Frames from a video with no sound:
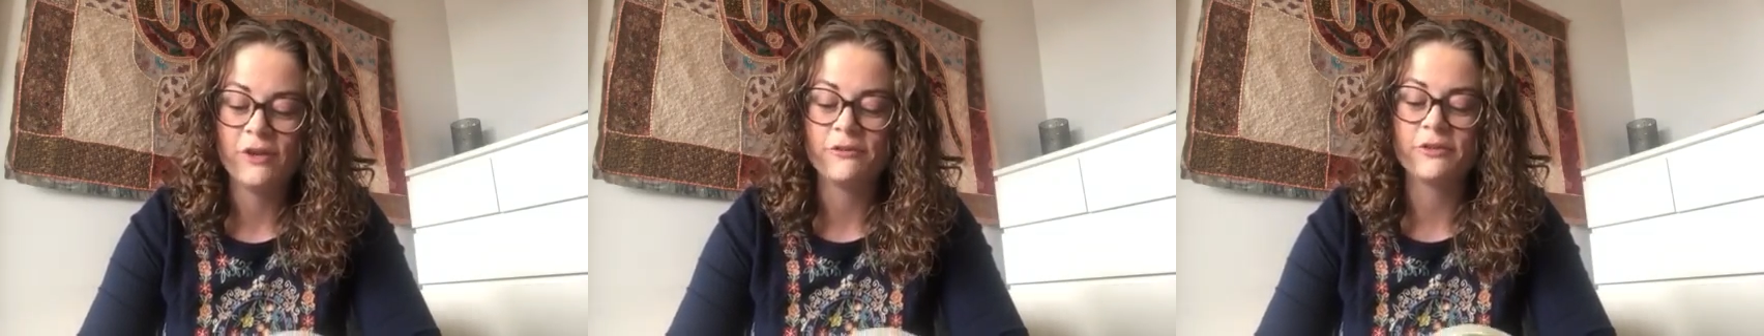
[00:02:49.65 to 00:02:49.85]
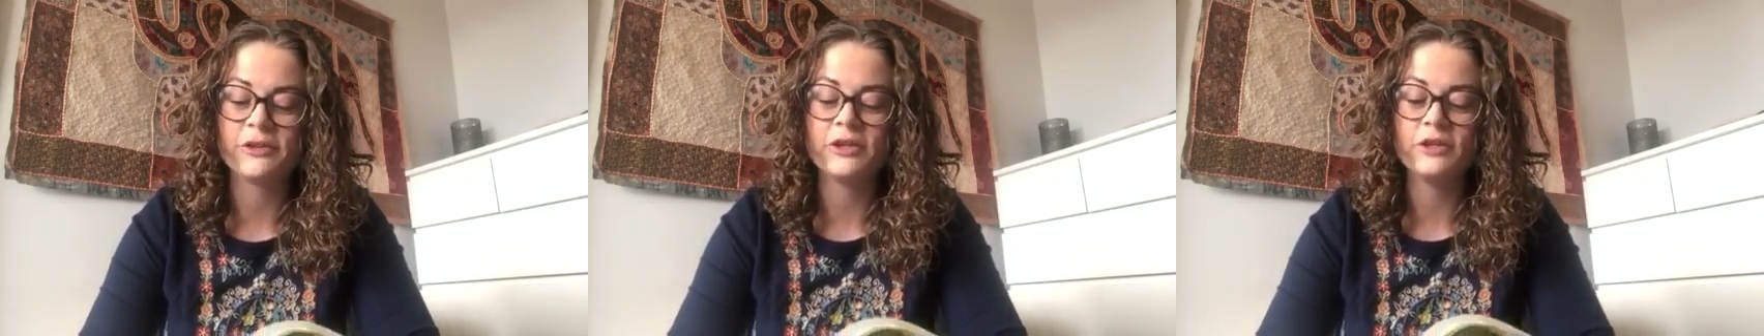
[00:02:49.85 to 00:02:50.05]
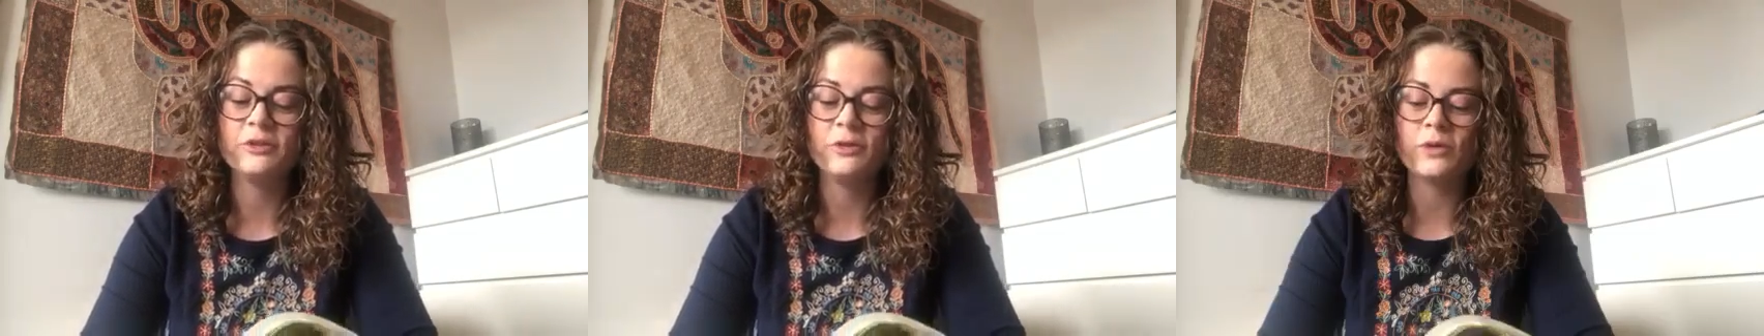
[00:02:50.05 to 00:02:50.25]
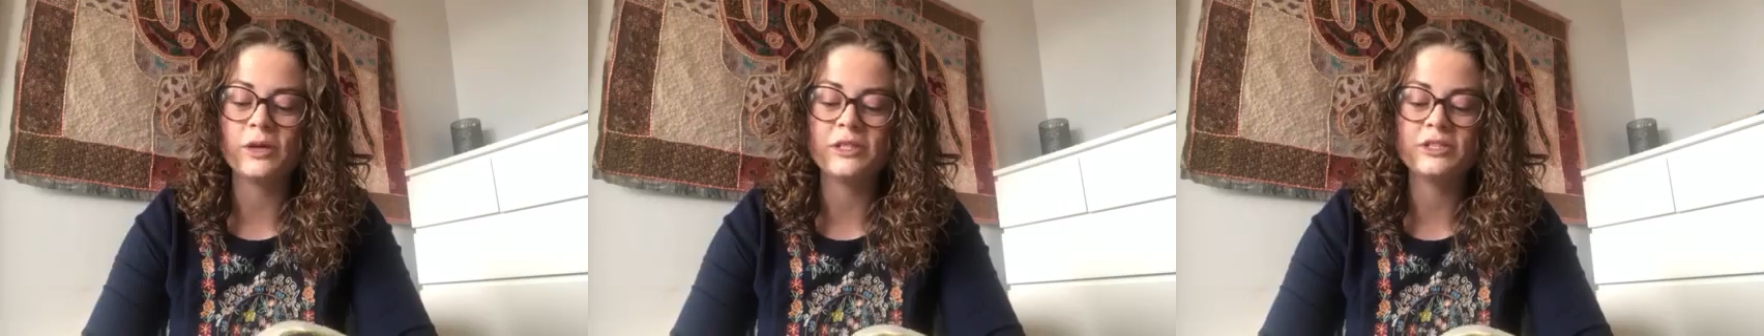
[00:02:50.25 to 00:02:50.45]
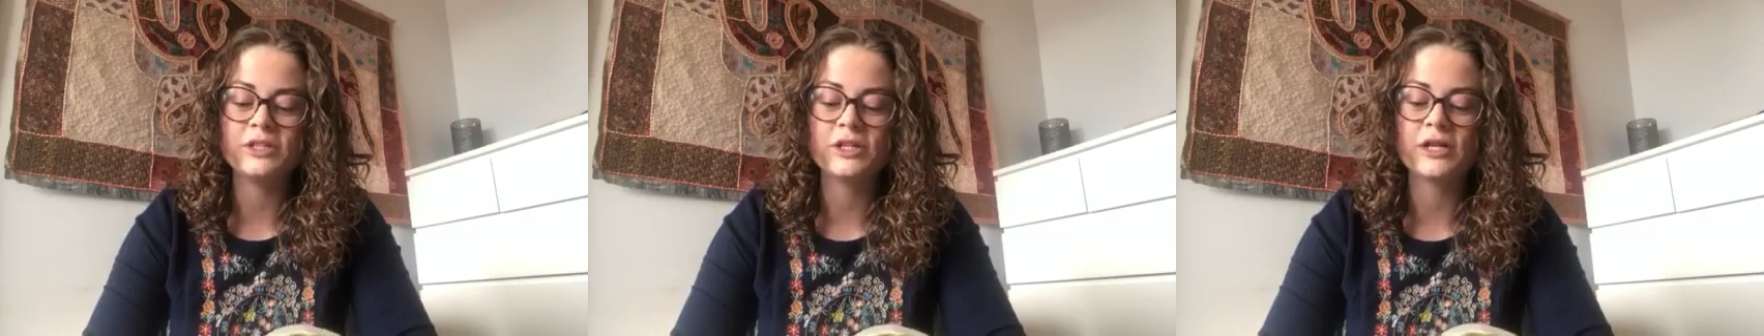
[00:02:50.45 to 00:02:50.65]
for the
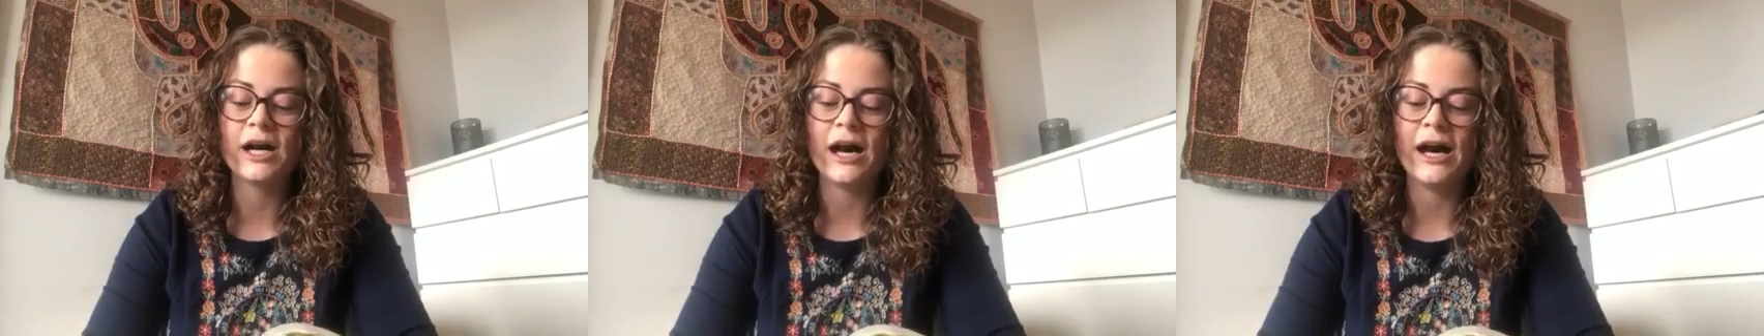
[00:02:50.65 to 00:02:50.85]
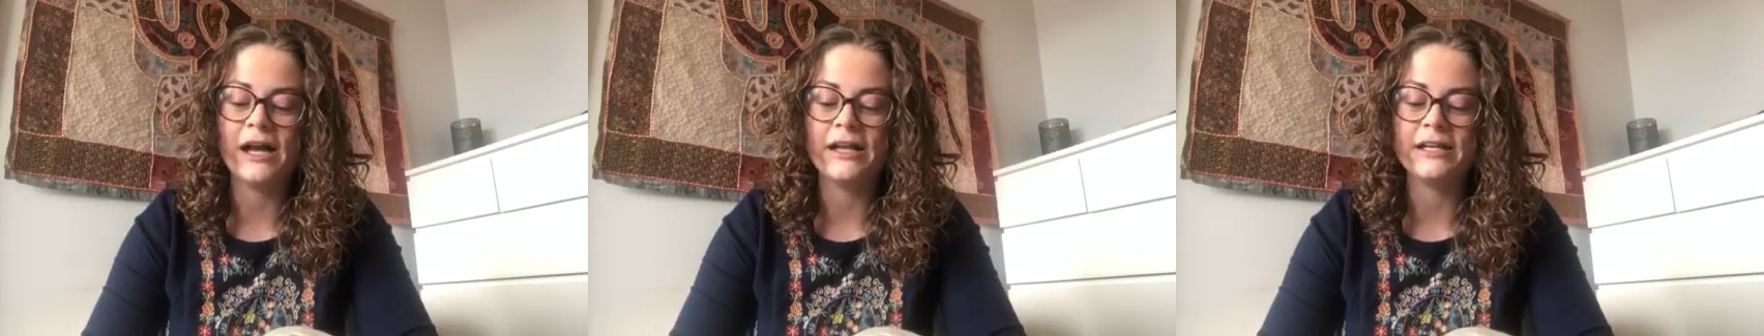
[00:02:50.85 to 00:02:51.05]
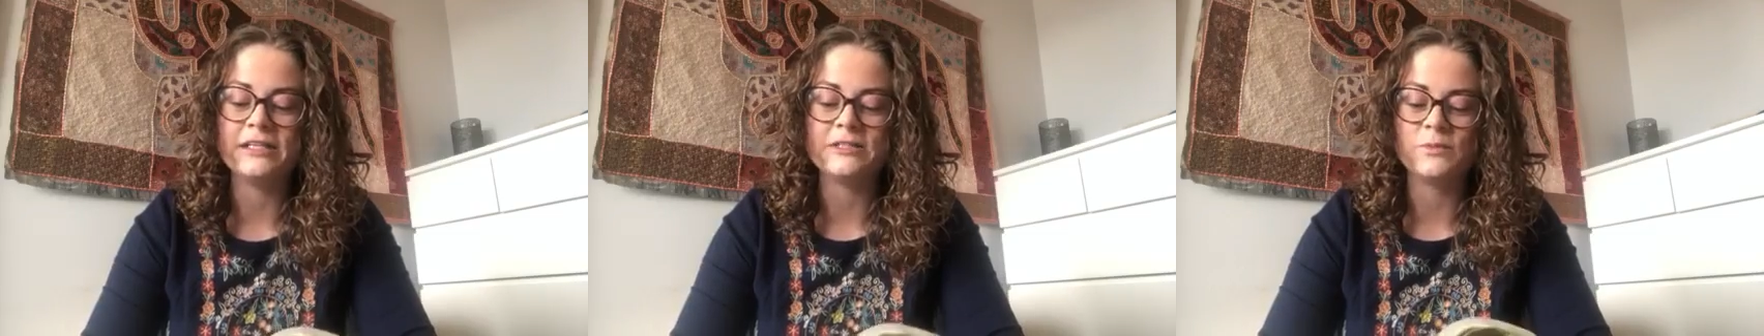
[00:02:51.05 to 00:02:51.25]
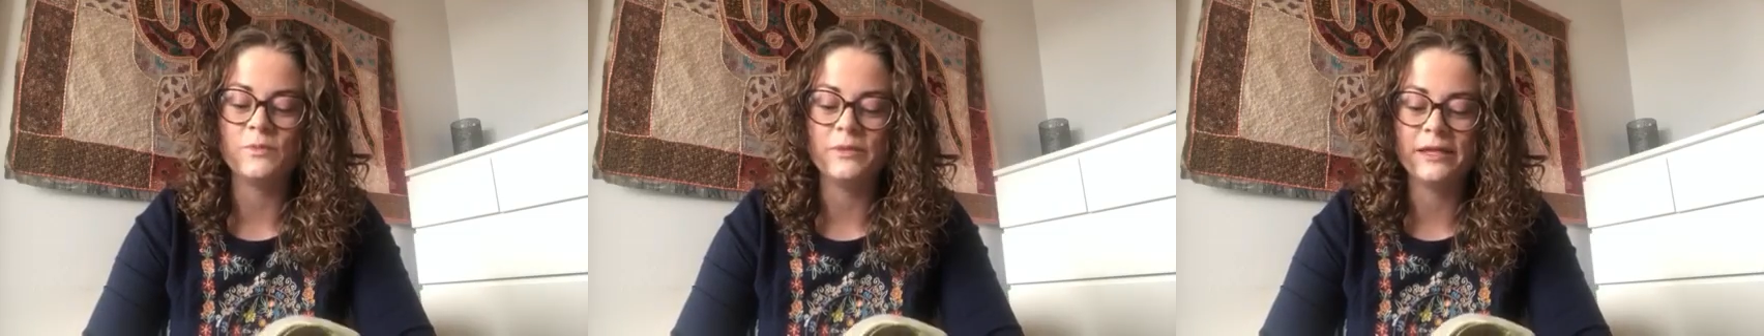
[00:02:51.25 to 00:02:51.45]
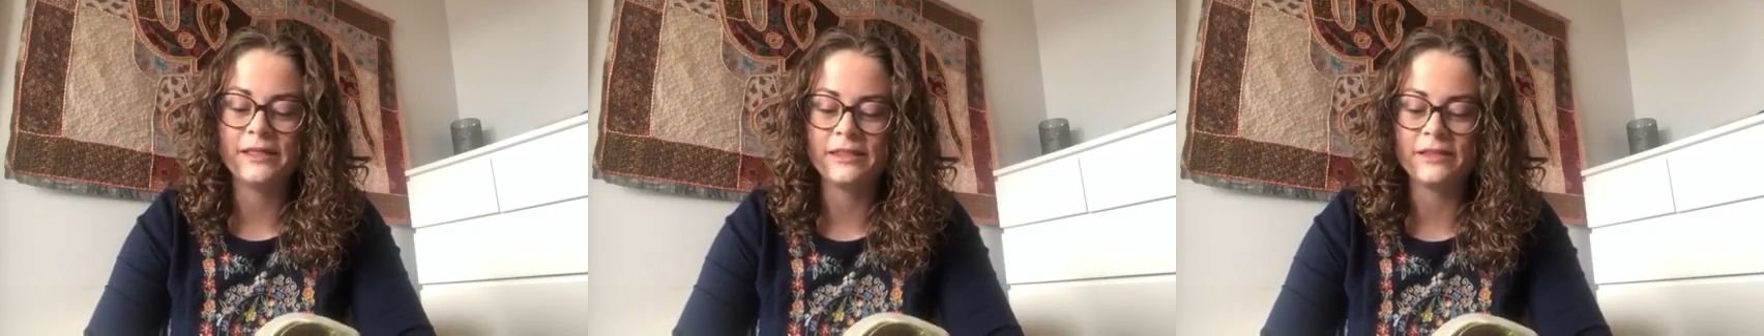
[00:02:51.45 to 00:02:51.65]
Lord your God is
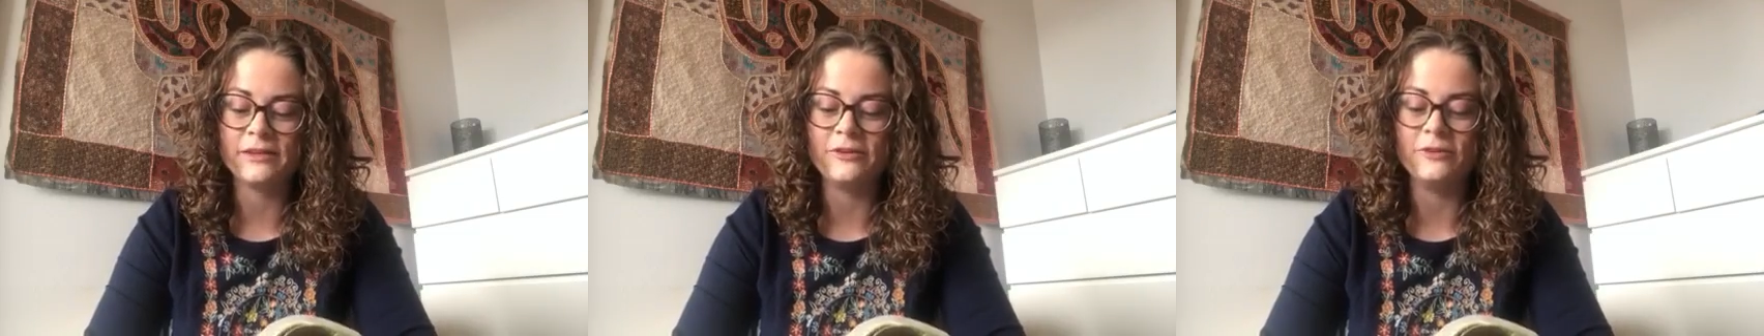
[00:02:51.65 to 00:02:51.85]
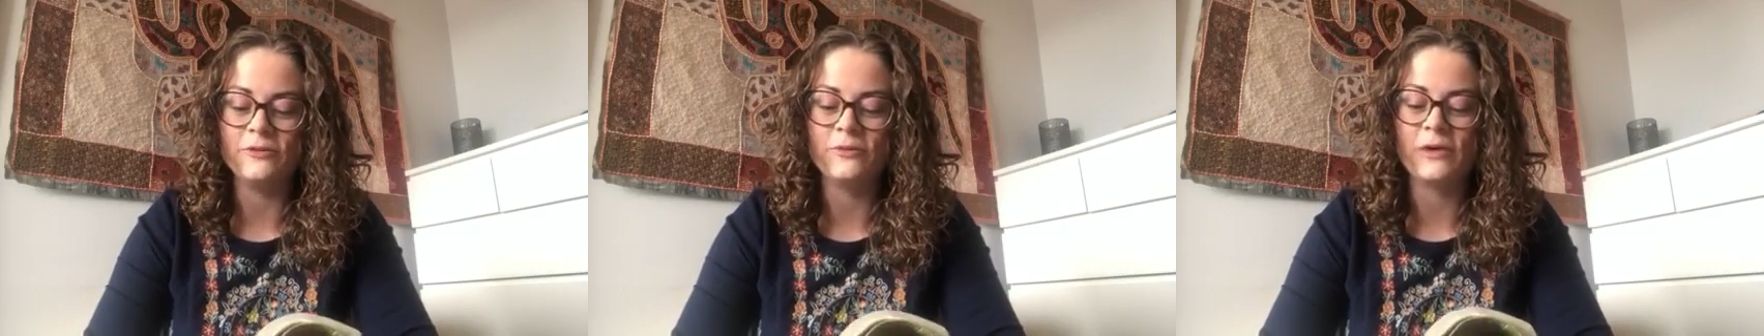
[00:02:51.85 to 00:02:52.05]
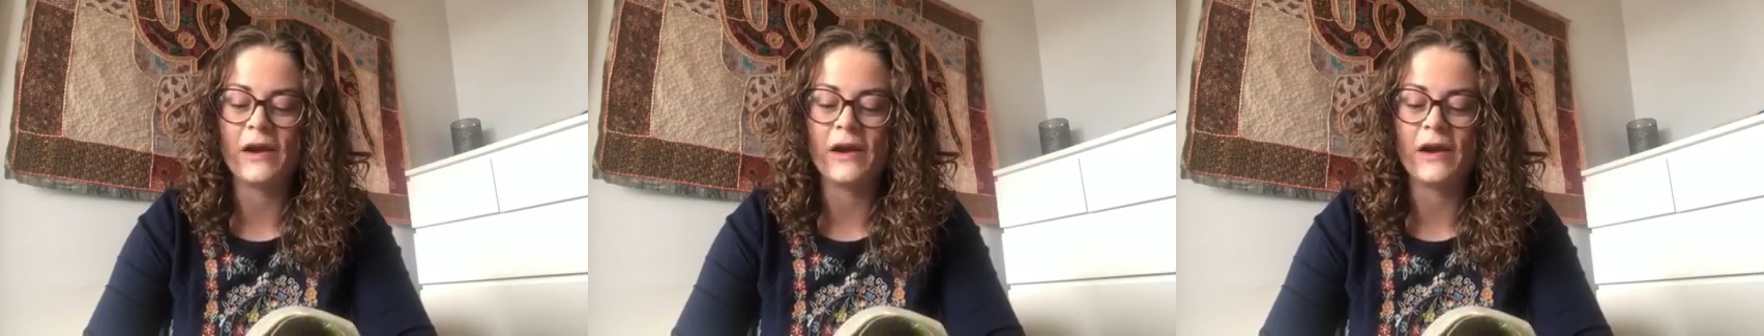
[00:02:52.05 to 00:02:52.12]
with you